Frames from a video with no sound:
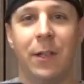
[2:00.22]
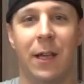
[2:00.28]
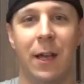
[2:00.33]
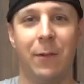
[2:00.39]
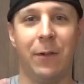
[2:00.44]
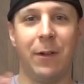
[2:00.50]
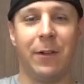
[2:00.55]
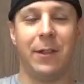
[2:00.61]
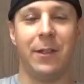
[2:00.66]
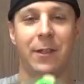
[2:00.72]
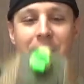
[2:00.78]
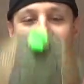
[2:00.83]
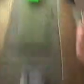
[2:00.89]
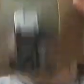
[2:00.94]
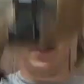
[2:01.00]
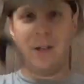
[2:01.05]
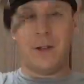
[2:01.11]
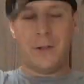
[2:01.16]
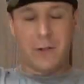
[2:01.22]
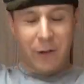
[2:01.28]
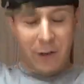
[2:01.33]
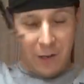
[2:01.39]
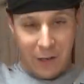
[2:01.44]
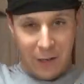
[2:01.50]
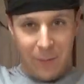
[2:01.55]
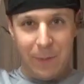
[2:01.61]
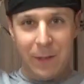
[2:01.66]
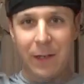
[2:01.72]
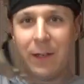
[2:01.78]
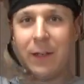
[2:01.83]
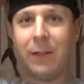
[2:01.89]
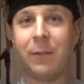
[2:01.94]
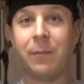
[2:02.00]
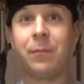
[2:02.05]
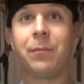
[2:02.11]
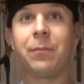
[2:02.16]
you got one of these going, you throw your helmet
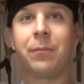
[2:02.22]
on,